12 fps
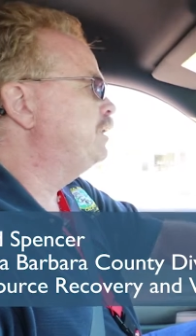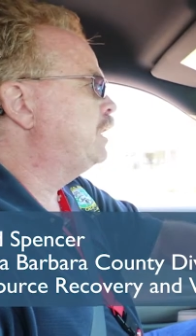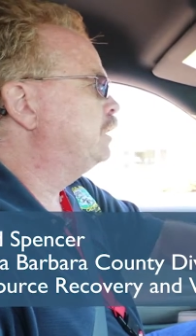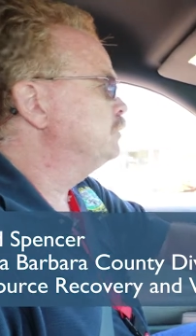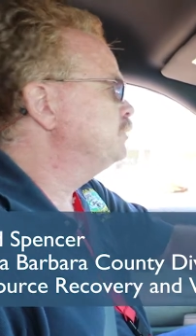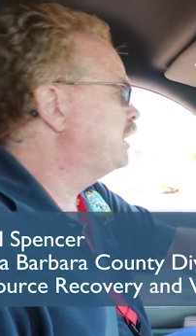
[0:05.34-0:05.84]

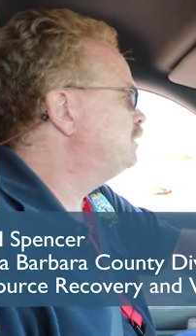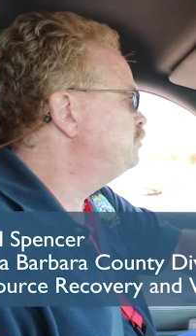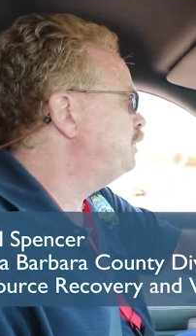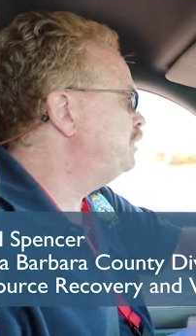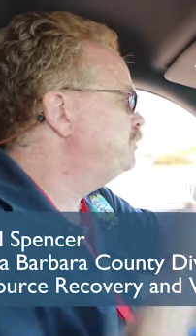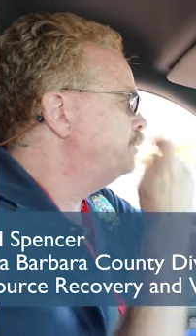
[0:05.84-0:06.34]
out.
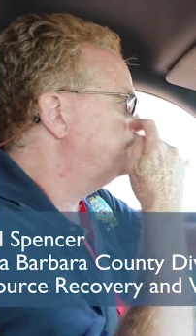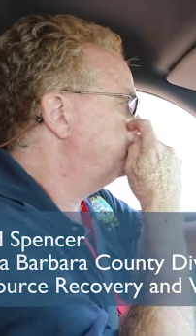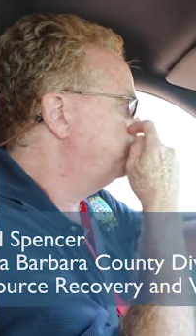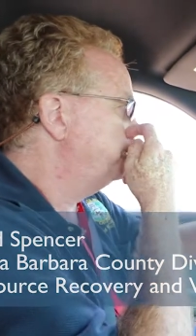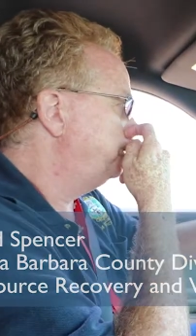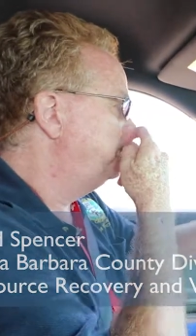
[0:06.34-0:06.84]
Graduation
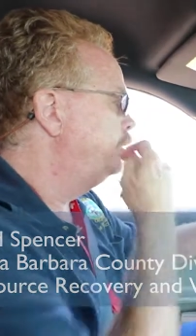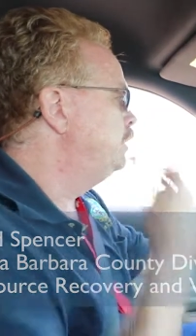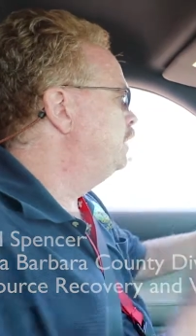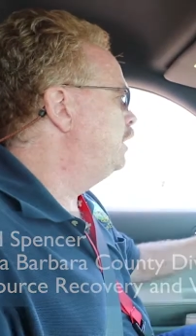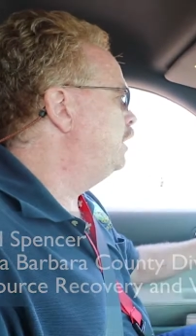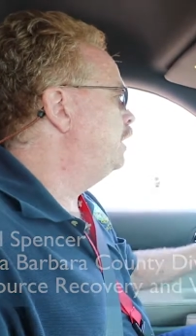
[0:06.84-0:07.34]
occurred
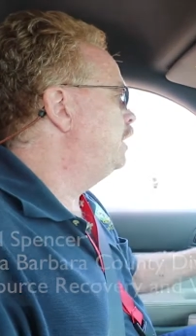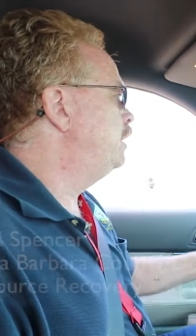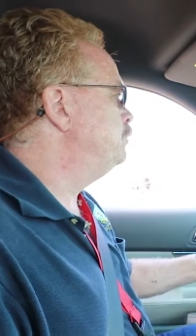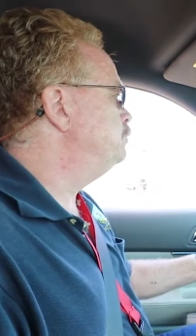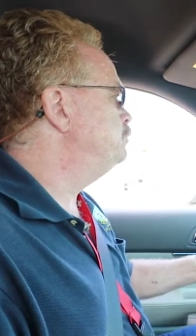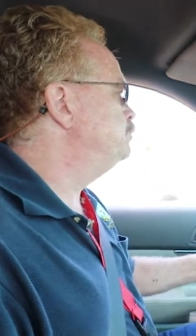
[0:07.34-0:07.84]

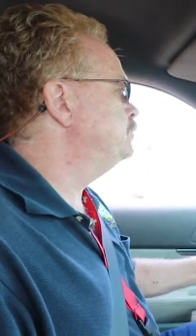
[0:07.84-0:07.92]
um,